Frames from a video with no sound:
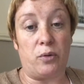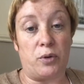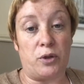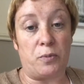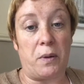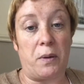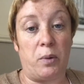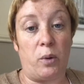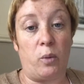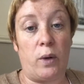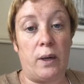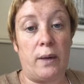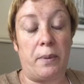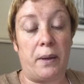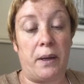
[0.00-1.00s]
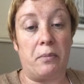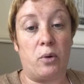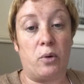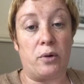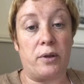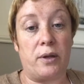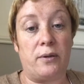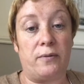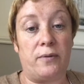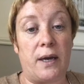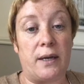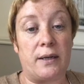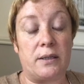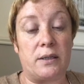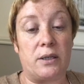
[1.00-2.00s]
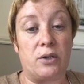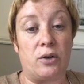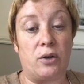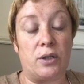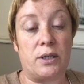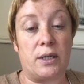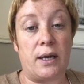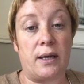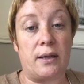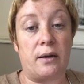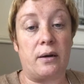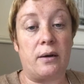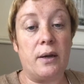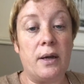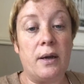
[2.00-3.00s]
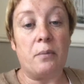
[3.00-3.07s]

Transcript: which people will pay more than if you added it all together.